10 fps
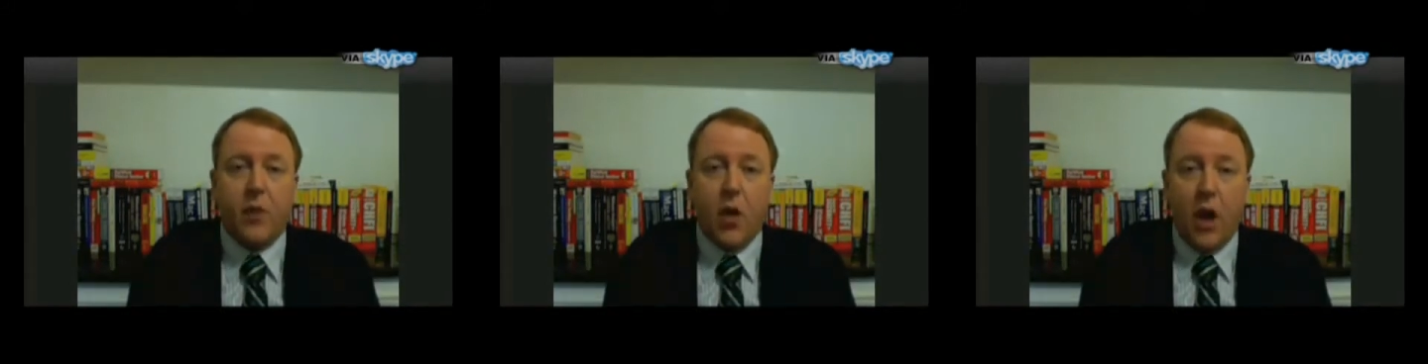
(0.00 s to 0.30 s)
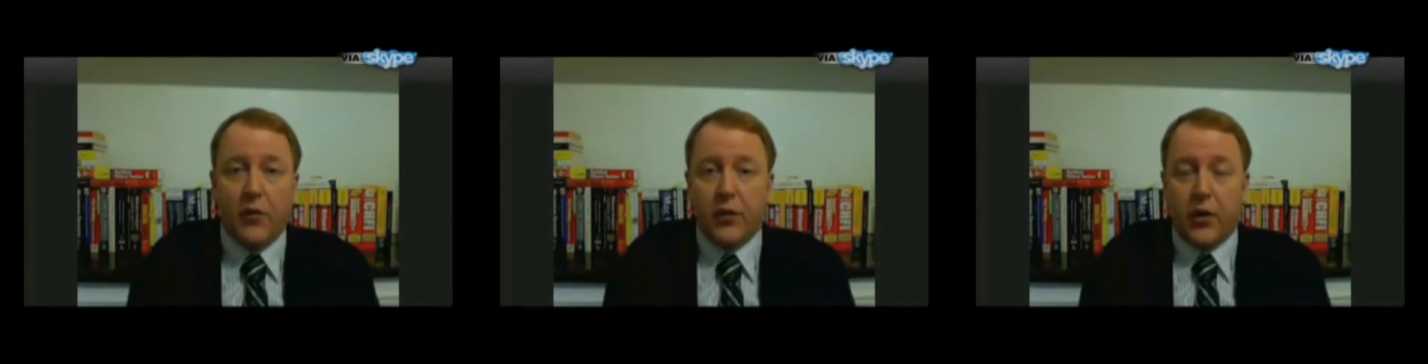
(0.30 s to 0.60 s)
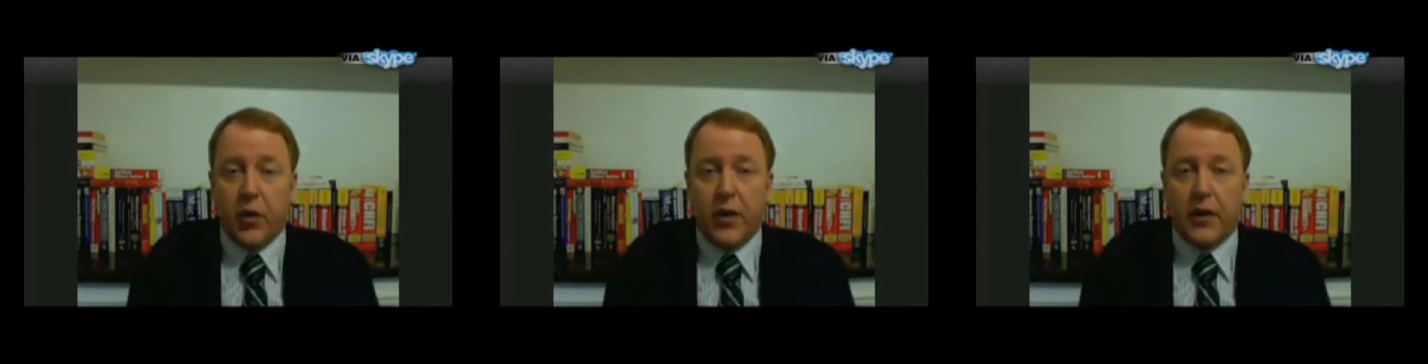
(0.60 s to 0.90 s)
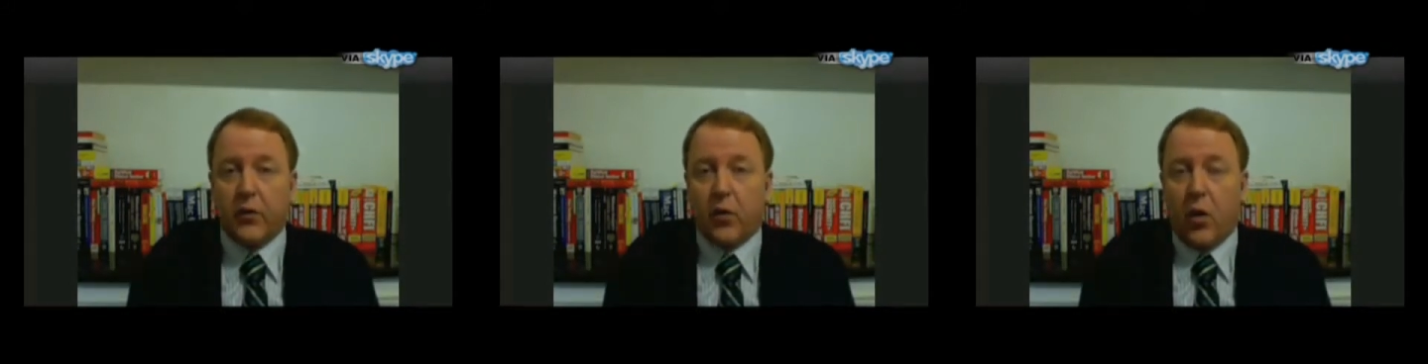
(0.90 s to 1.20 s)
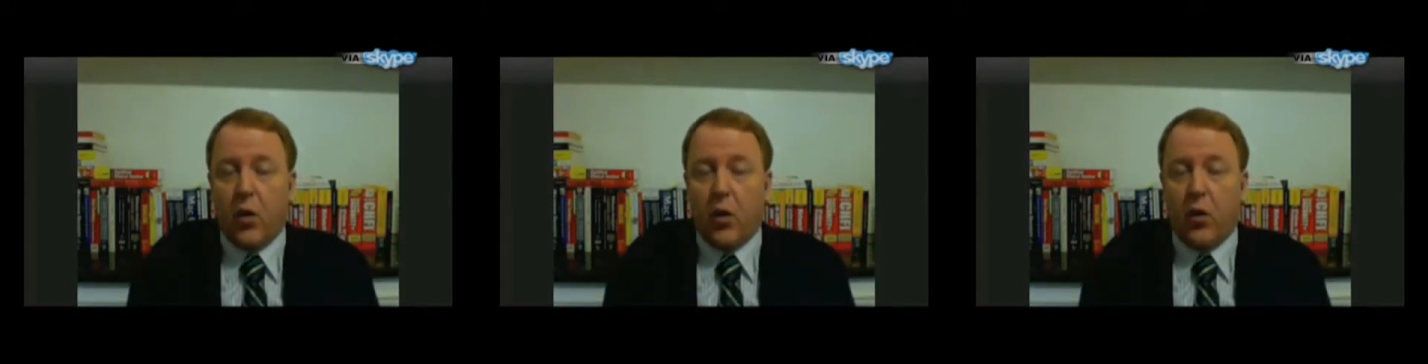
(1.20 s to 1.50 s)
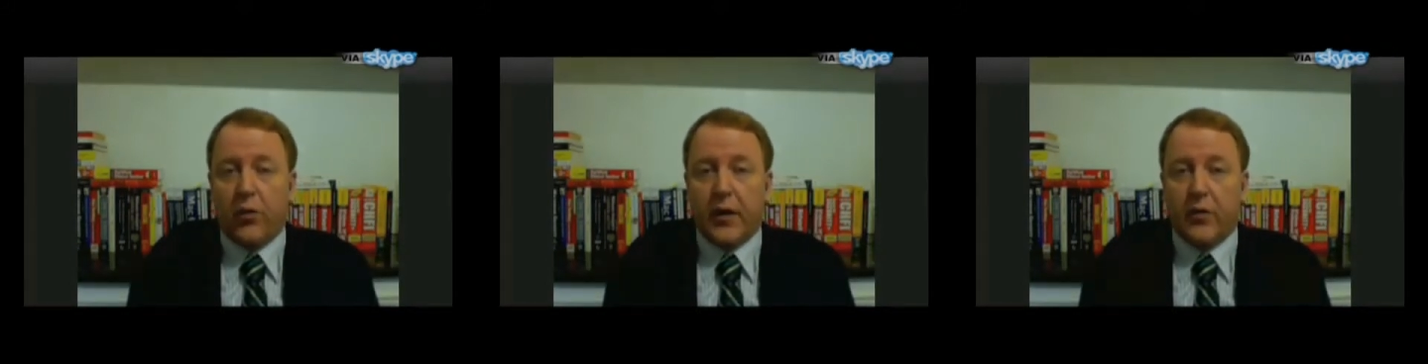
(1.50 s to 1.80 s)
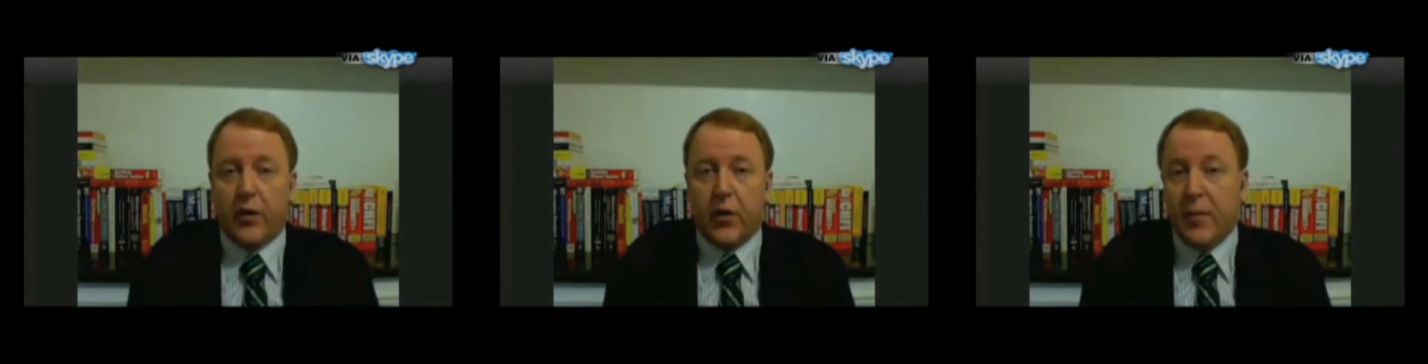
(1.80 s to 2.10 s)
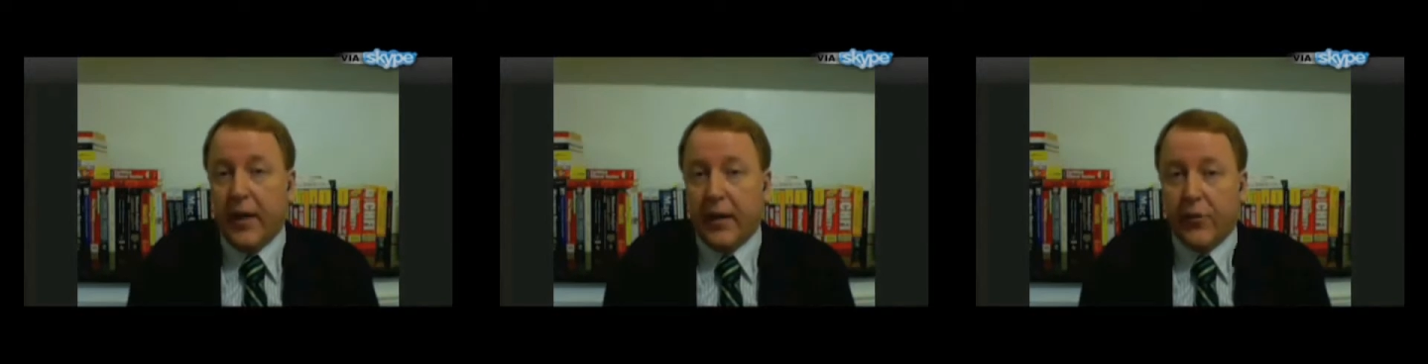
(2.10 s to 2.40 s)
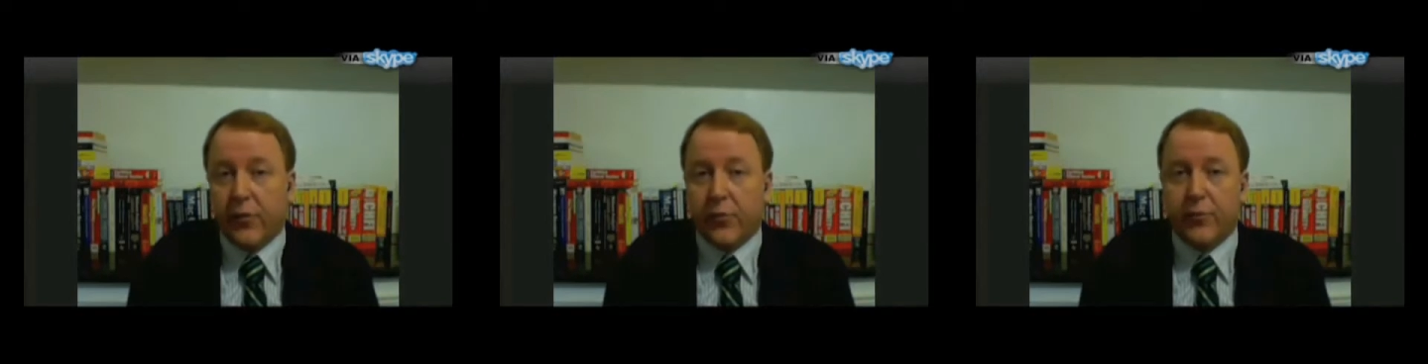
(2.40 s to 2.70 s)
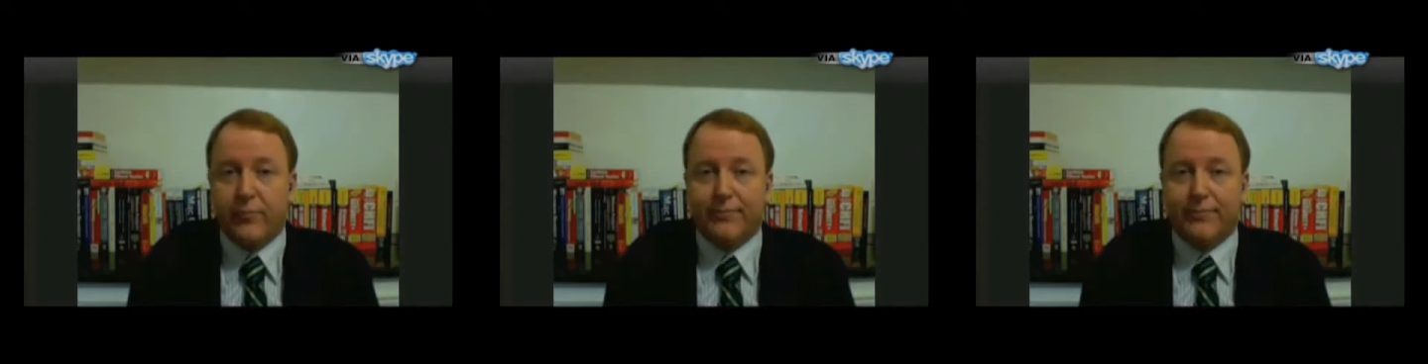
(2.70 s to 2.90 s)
on security controls and security mechanisms.